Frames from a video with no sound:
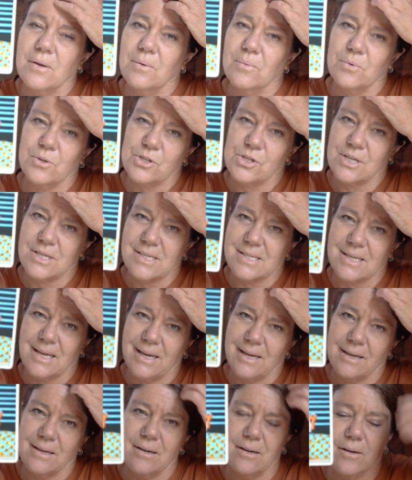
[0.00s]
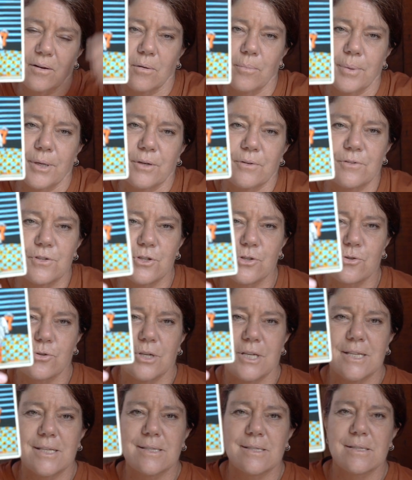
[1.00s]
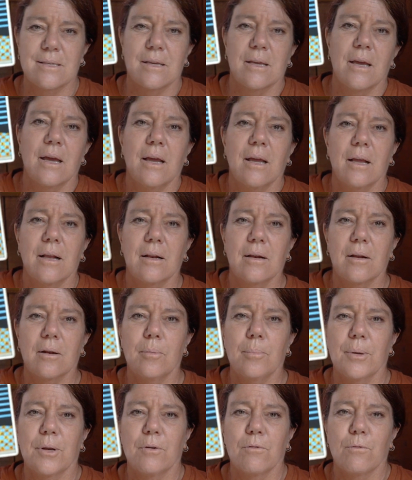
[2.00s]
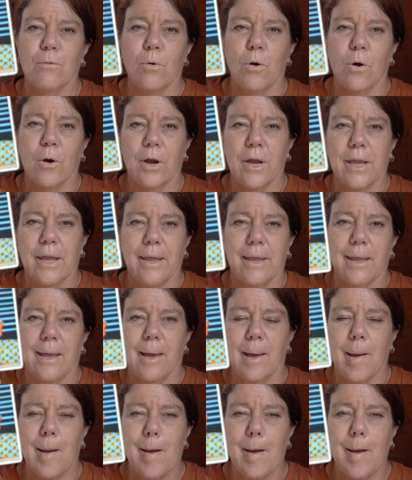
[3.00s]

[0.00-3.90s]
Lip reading: which is saying a little bit of stress, a little bit of worry.